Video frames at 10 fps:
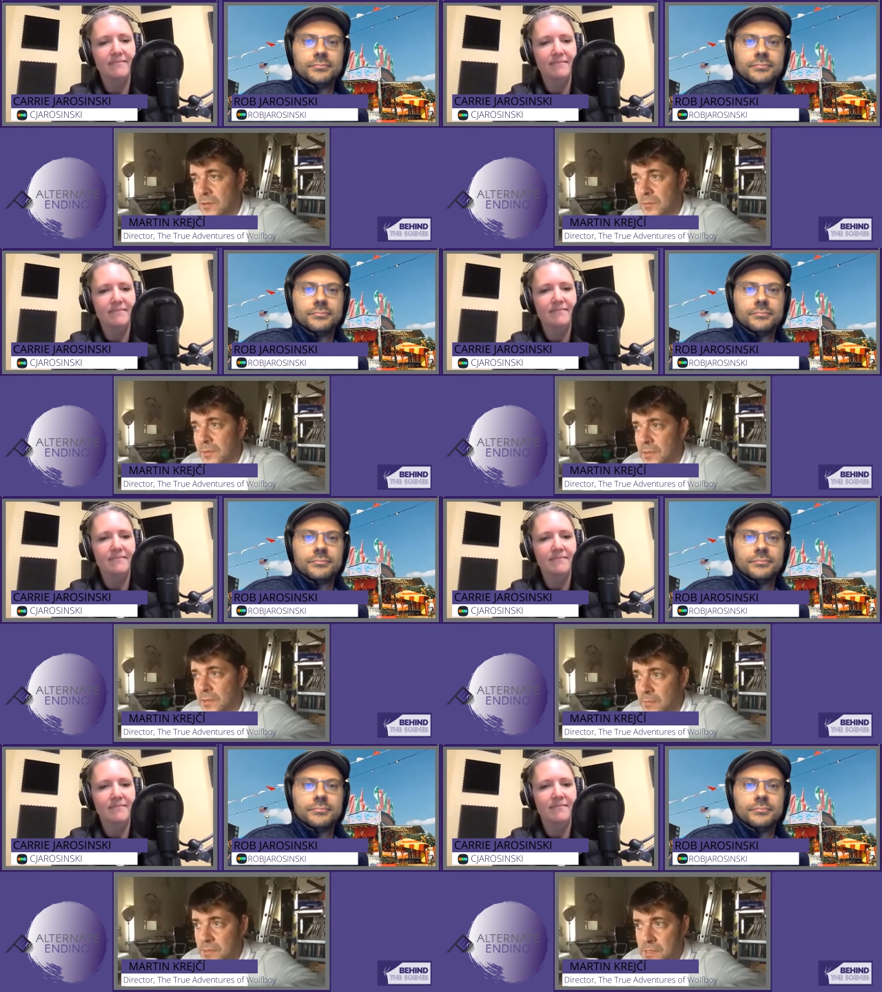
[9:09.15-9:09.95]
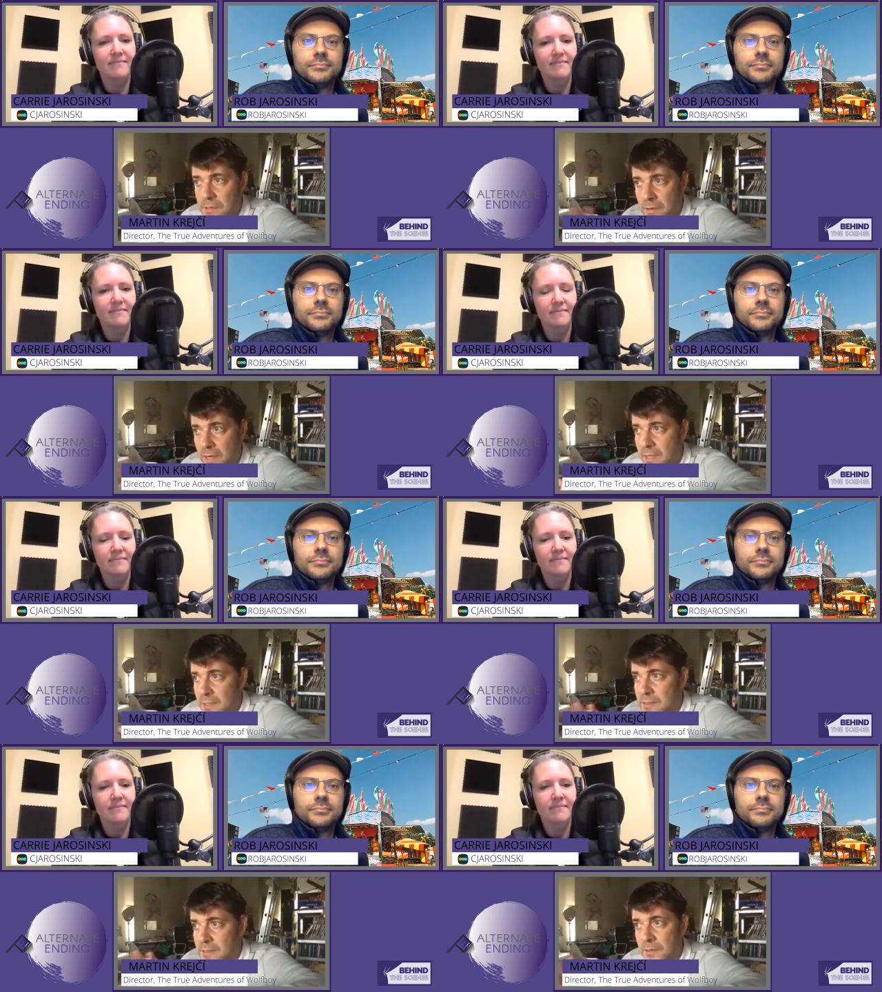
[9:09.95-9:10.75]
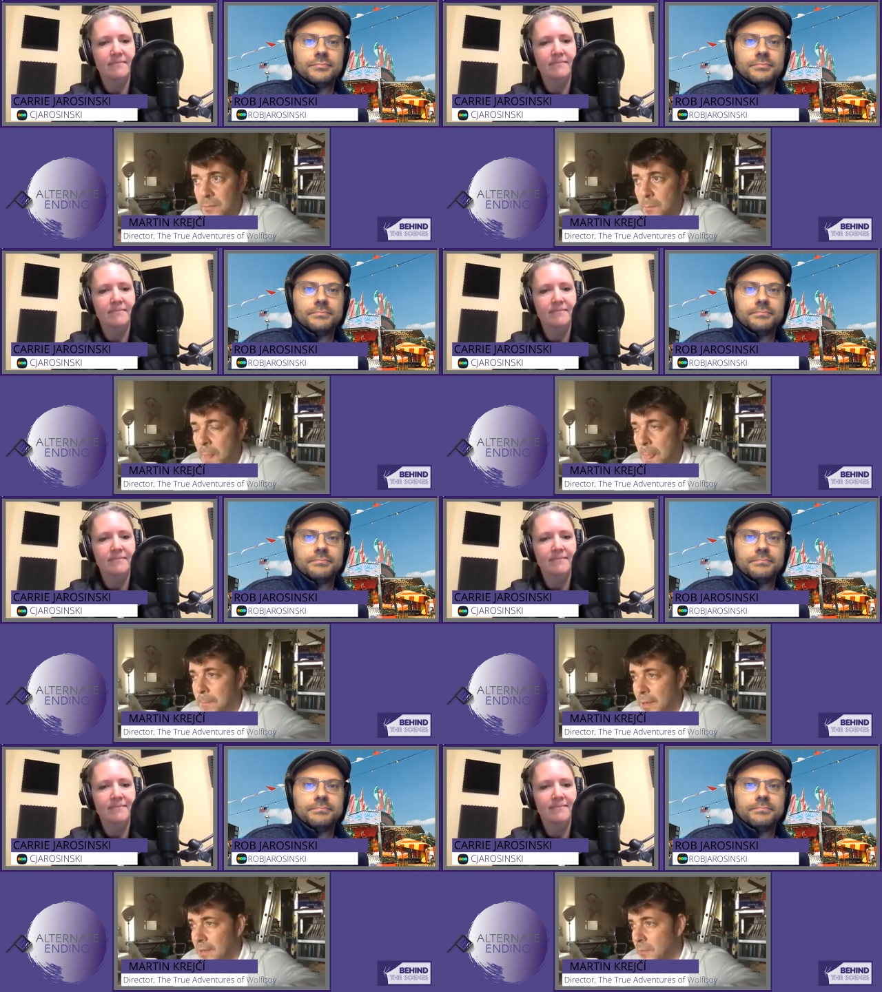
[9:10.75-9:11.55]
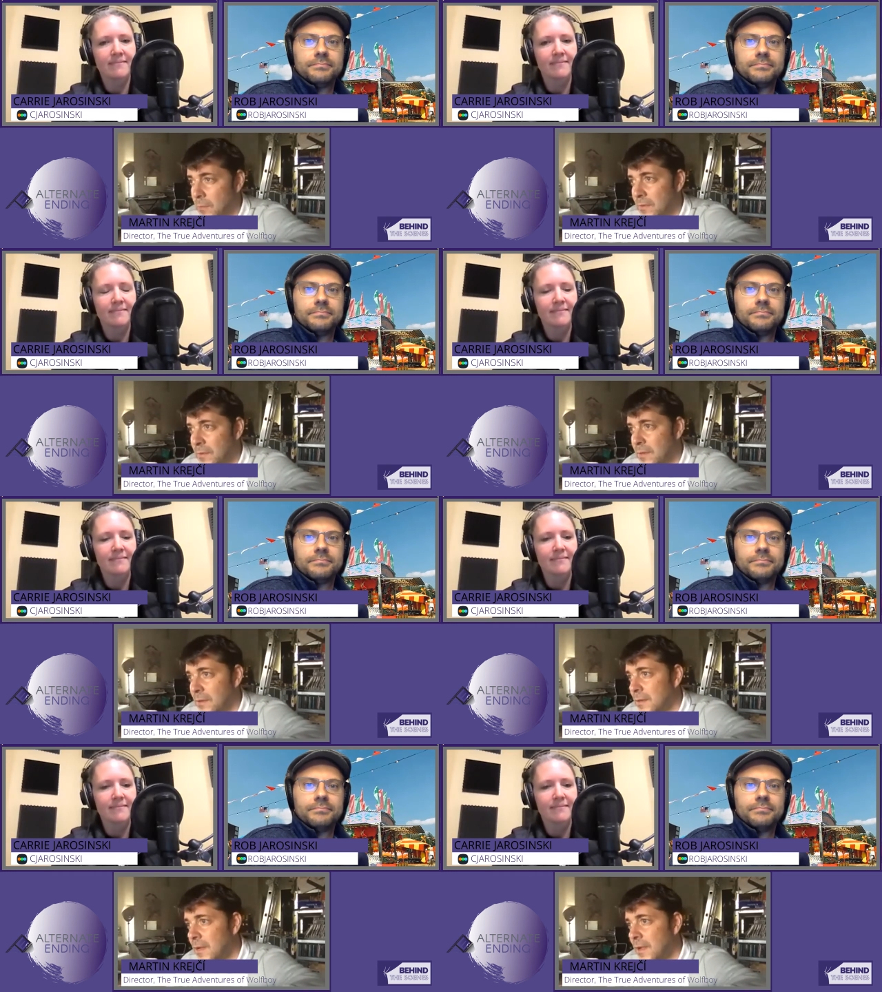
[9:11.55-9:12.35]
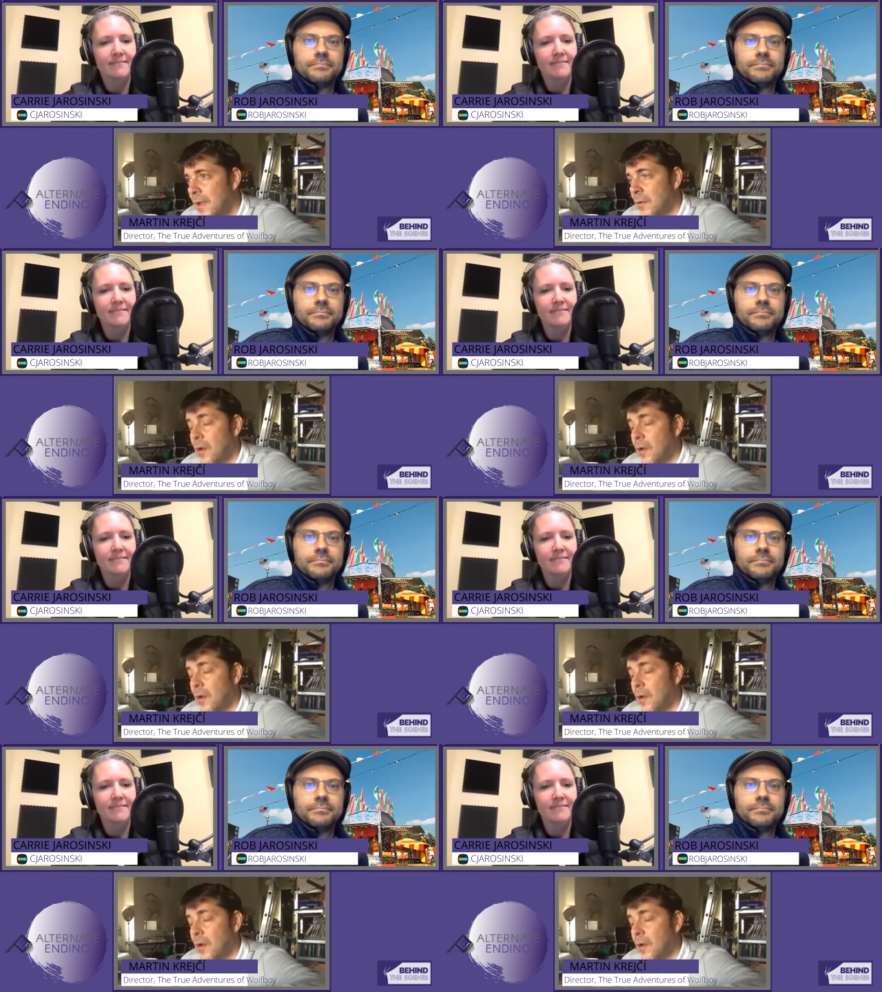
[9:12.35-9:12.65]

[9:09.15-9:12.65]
Speaker 1: So there was great um, play with, uh,